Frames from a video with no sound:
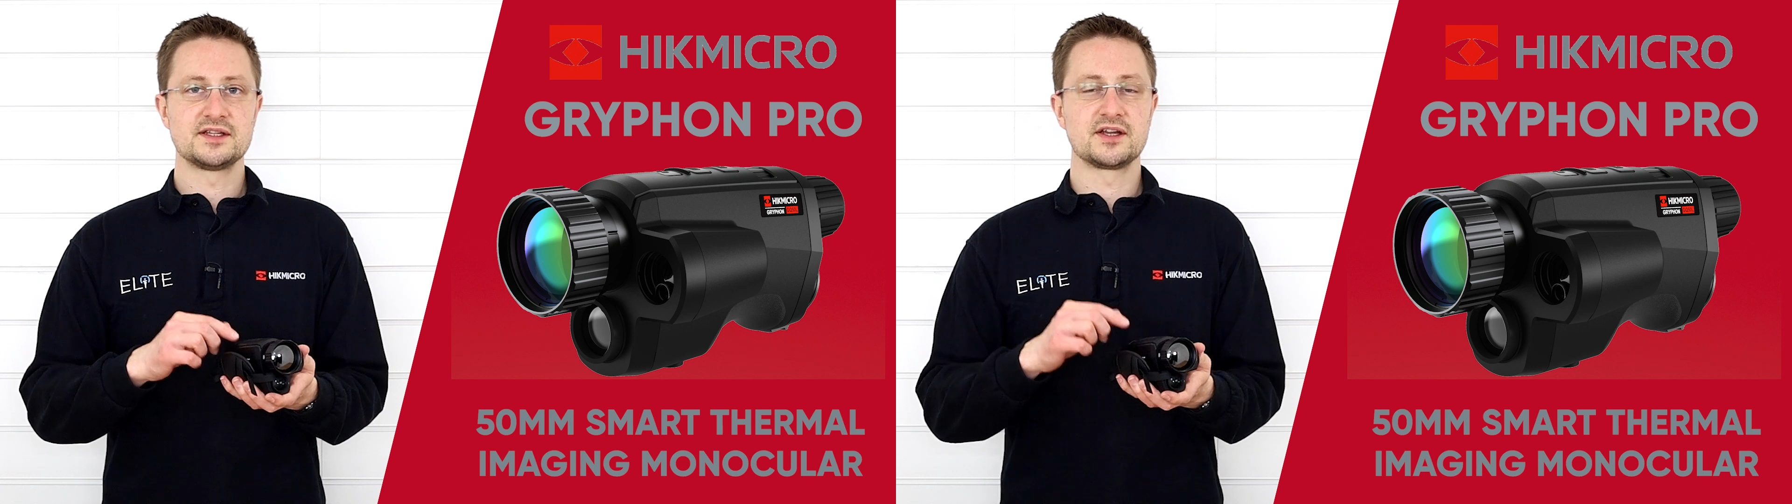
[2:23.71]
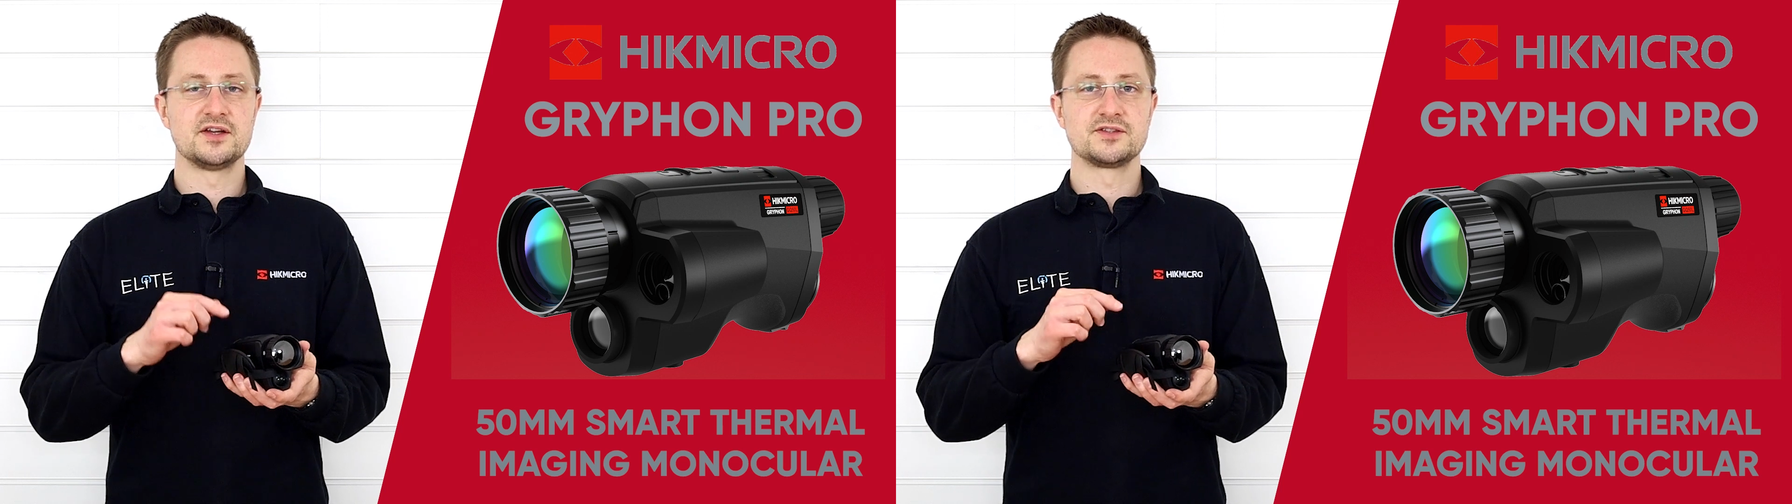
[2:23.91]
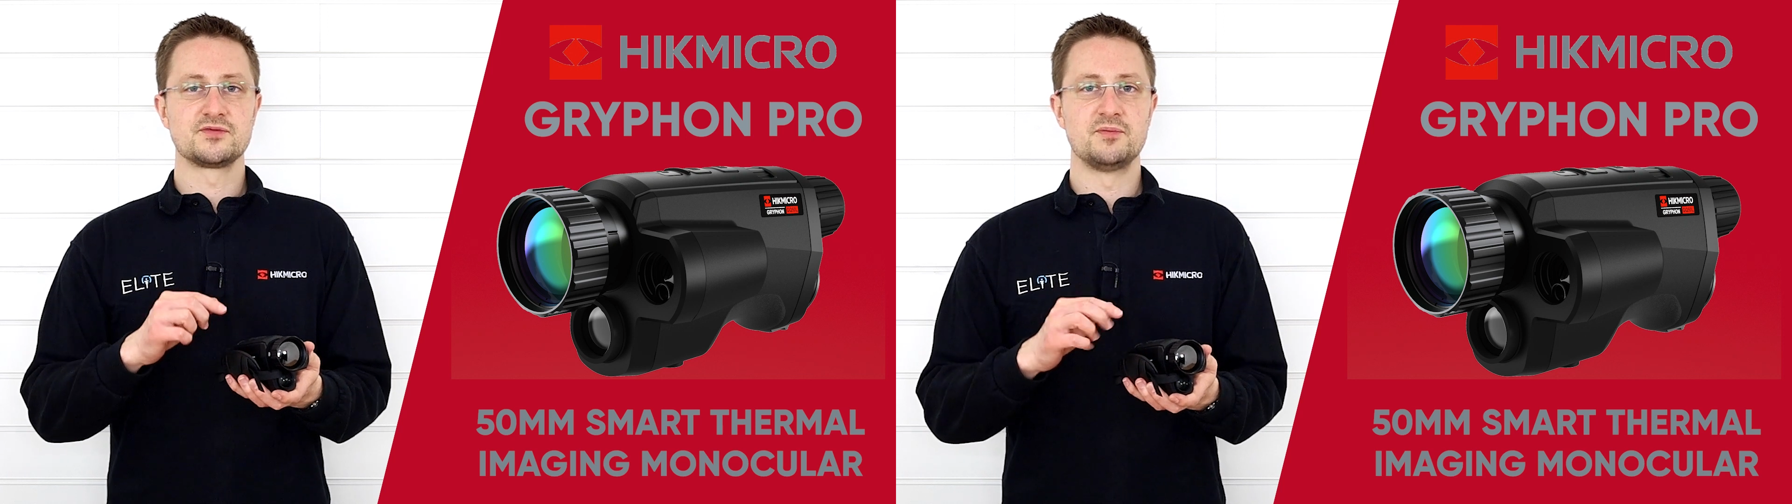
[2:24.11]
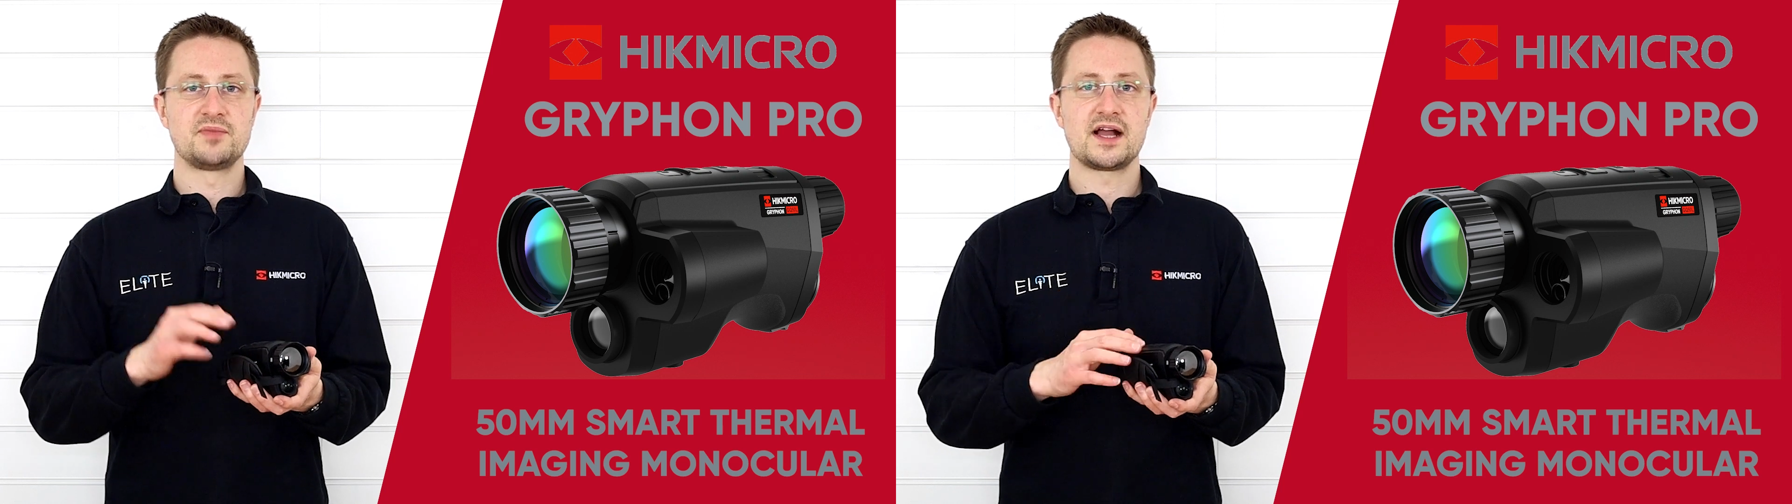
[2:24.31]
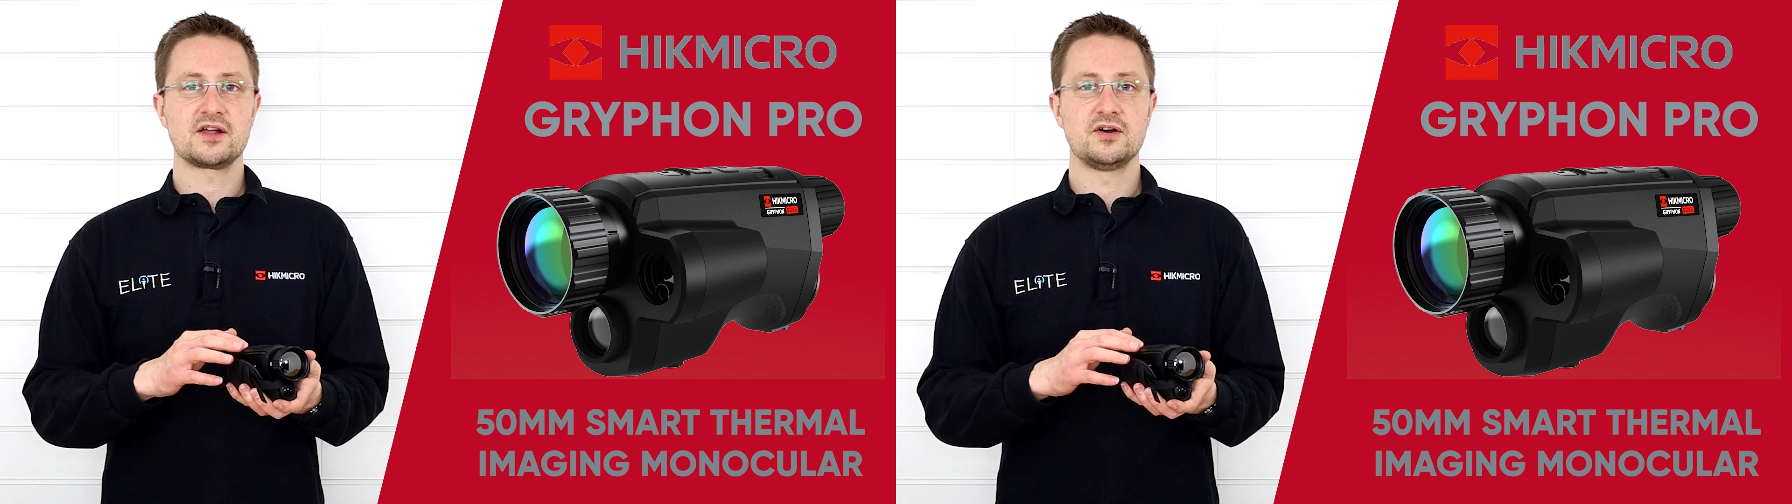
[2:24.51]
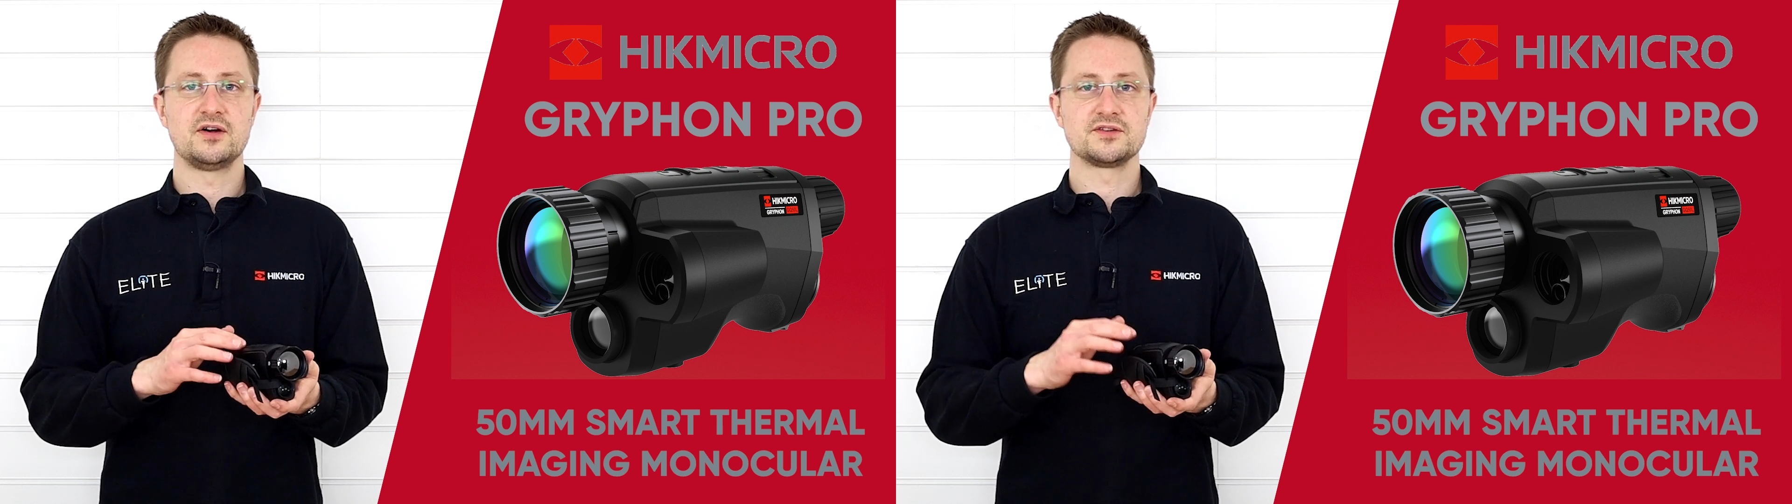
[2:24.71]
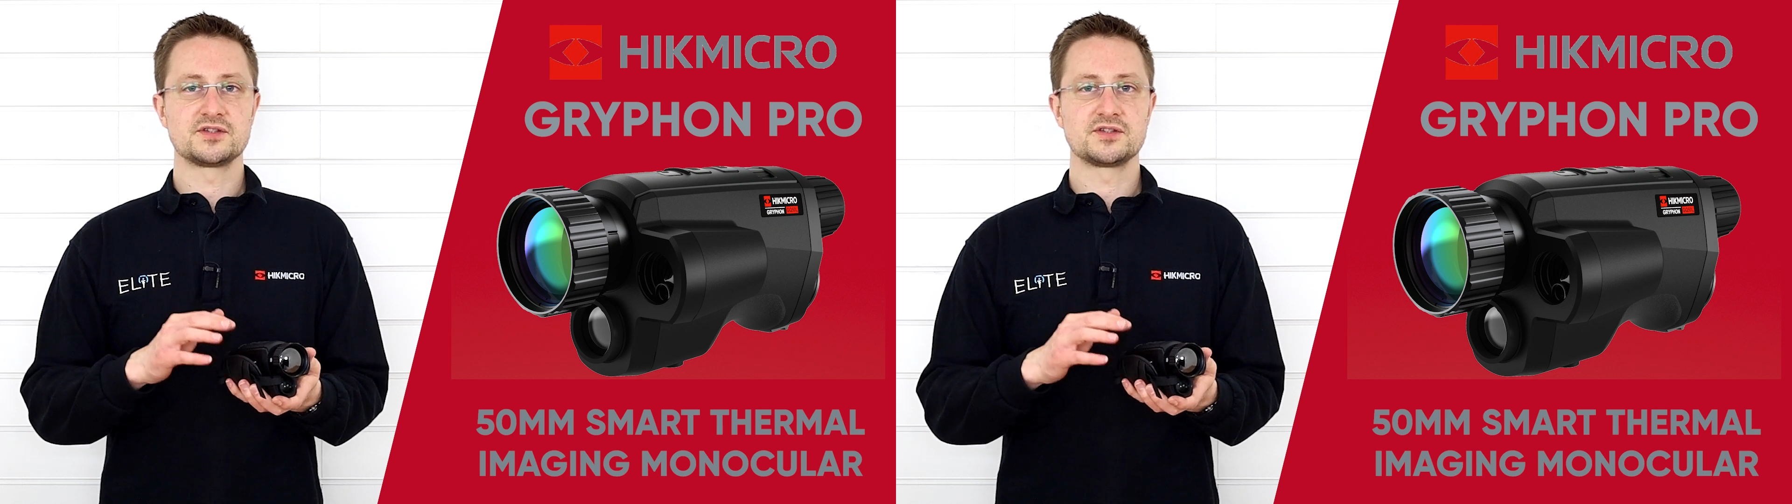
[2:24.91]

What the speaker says: it goes from black hot